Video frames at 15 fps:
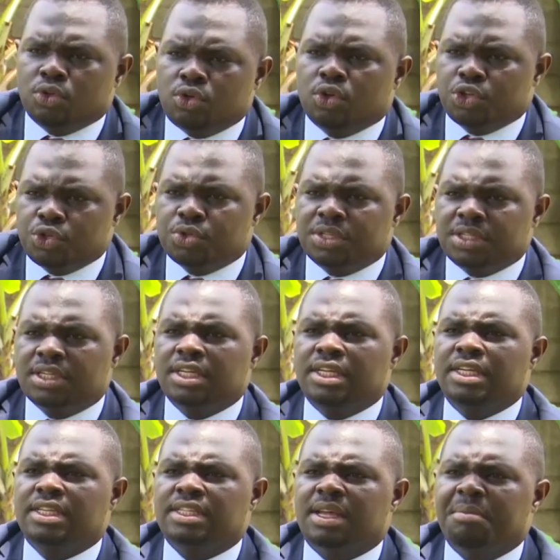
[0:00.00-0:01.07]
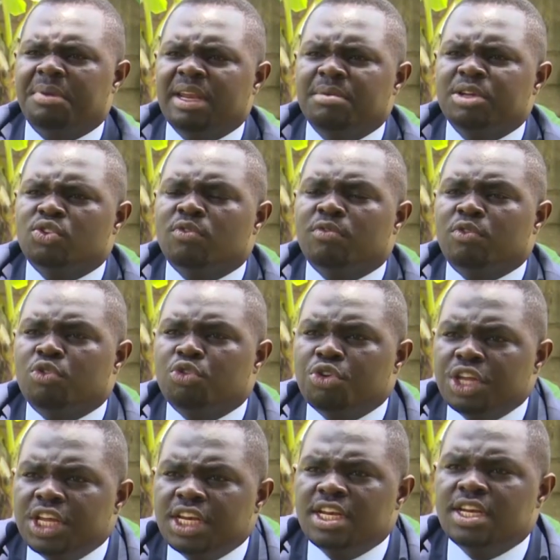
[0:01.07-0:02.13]
Don't you see some element of greed
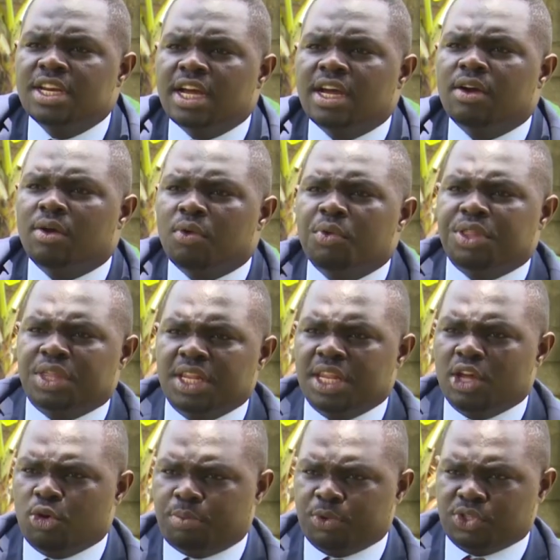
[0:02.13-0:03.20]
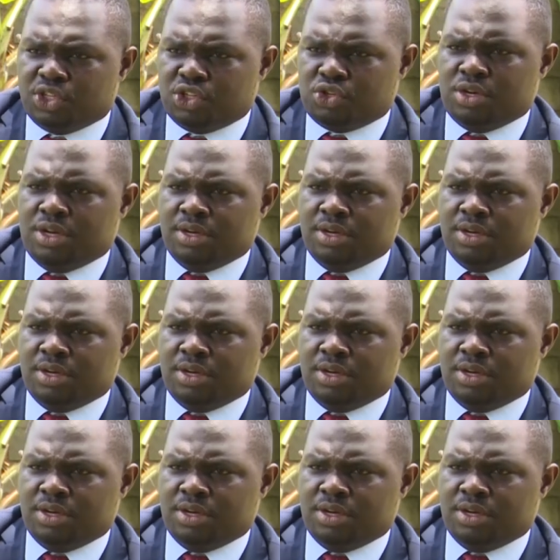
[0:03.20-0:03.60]
within the opposition?